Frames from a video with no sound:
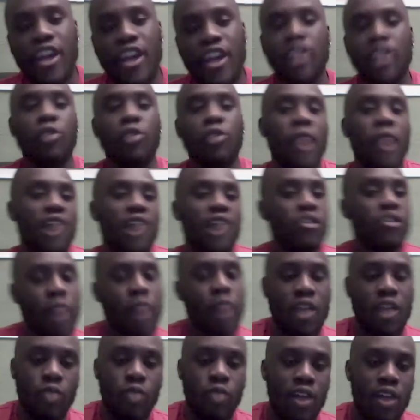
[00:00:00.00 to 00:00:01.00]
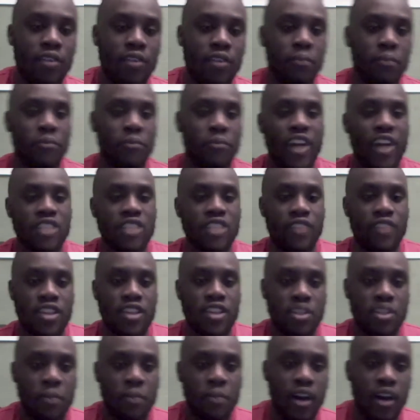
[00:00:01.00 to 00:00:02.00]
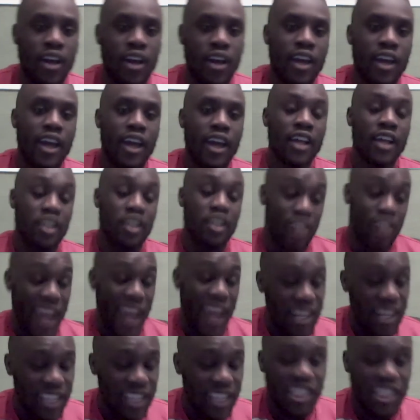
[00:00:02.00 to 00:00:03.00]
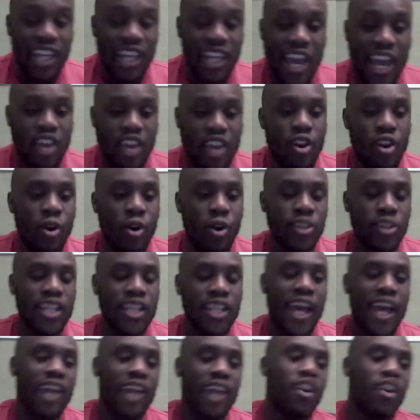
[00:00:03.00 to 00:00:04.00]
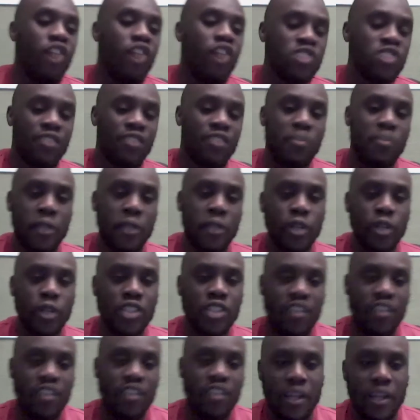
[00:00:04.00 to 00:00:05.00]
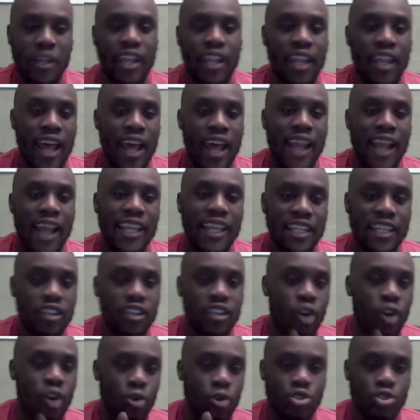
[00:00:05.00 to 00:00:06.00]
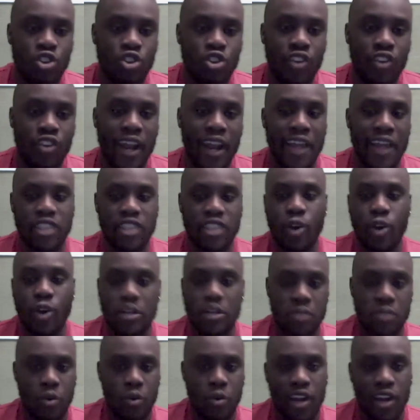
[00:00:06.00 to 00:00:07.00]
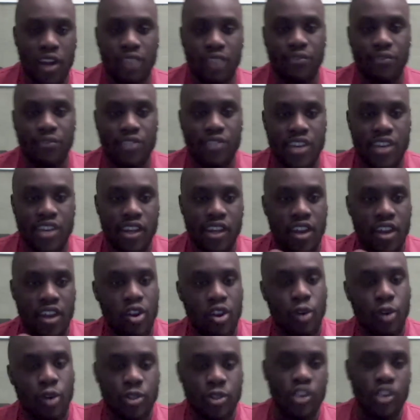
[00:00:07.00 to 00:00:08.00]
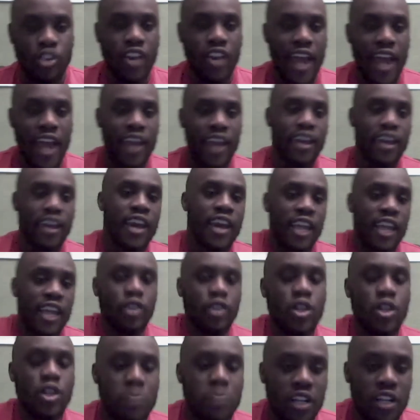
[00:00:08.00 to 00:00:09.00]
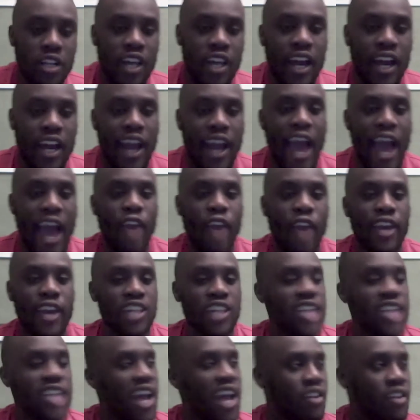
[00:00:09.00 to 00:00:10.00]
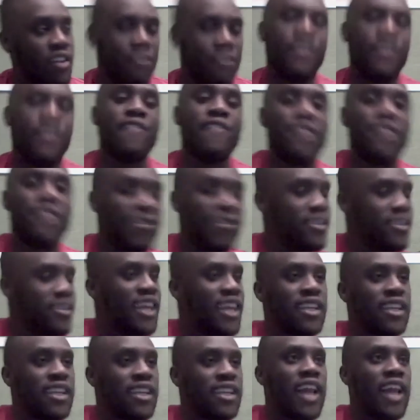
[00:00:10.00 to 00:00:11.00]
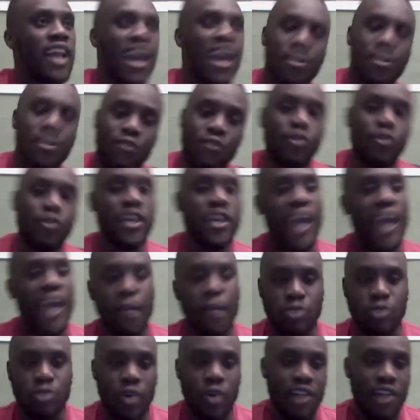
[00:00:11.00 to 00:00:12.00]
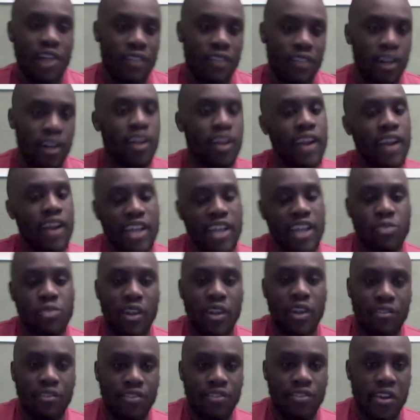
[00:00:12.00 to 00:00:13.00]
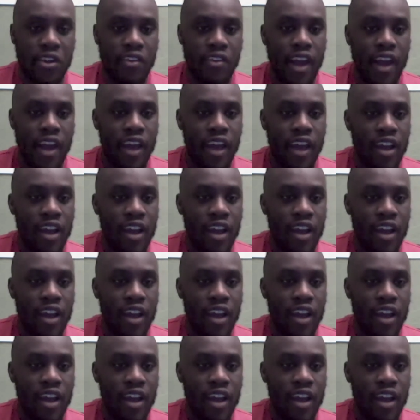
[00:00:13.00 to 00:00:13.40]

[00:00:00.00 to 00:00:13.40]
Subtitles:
in or whatever, vice versa. But Kane actually getting goals. Like, obviously, Firmino's never been an elite goal scorer. Like, he's always been a 1 in 3 goal scorer. Like, he's always been a guy who gets, like, 15 in, like, 40 games or whatever. That's 1 in 3, right?